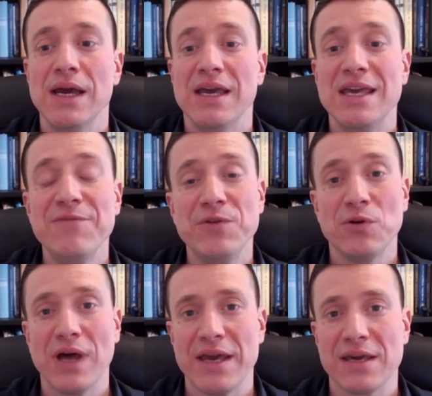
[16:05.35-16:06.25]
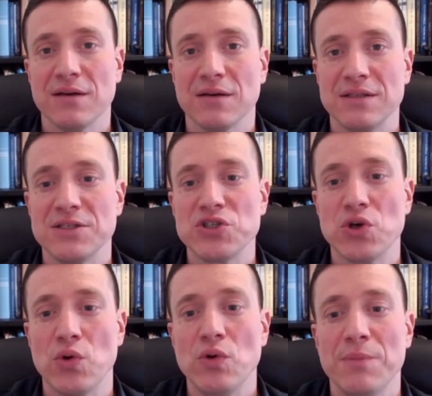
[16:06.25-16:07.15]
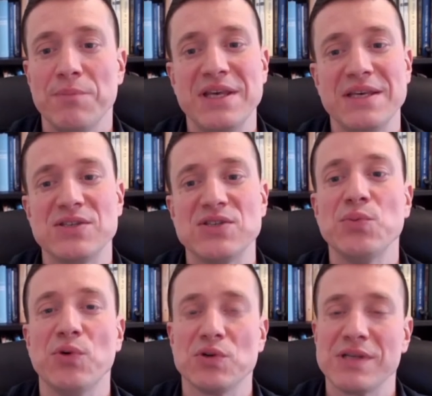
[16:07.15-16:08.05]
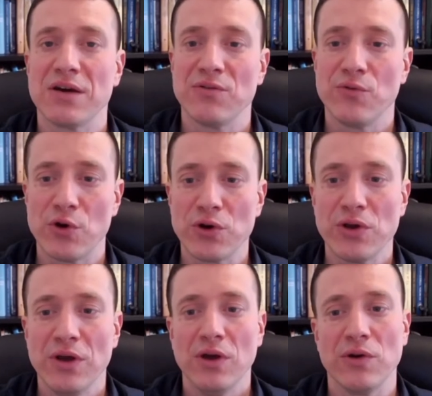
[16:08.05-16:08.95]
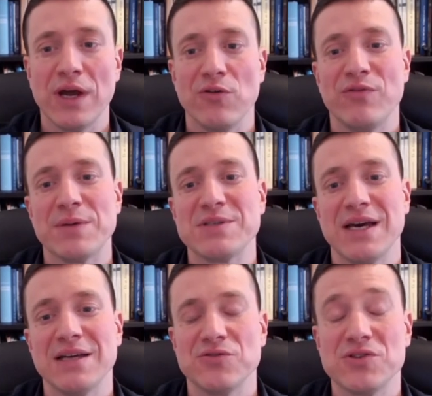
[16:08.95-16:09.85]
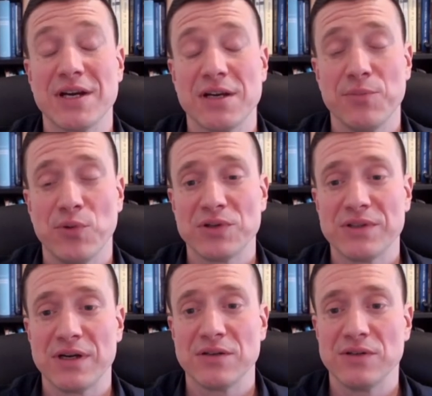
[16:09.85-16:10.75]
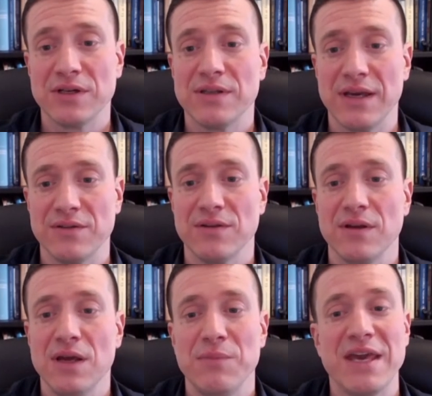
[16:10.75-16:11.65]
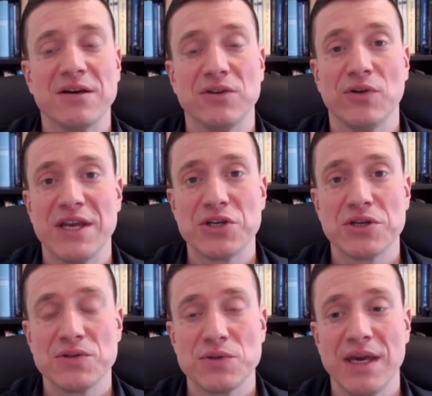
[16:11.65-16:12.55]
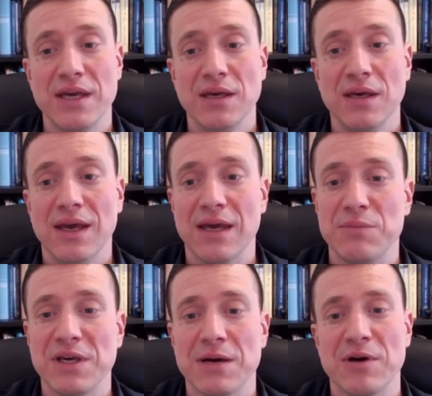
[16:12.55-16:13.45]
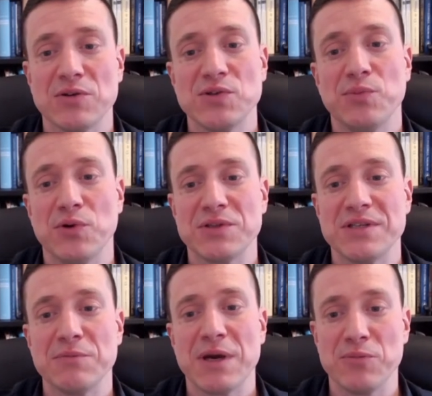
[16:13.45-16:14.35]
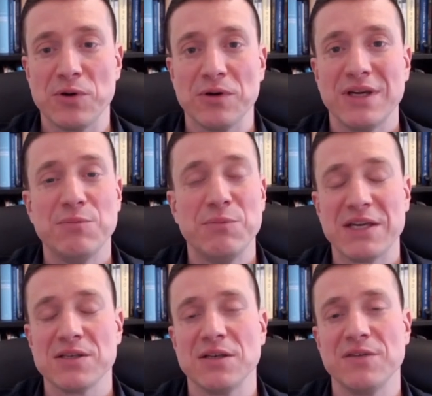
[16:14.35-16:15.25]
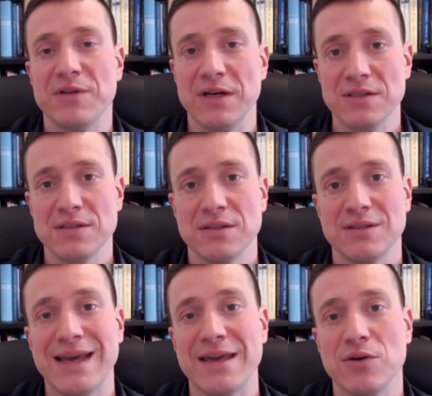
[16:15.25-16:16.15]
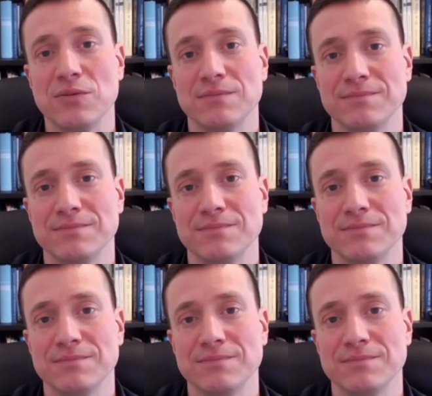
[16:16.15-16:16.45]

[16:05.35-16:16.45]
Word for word: If you like this show, please support our work on our website, drugreporter.net. Make a donation today and become our supporting member. It makes a difference. Thank you.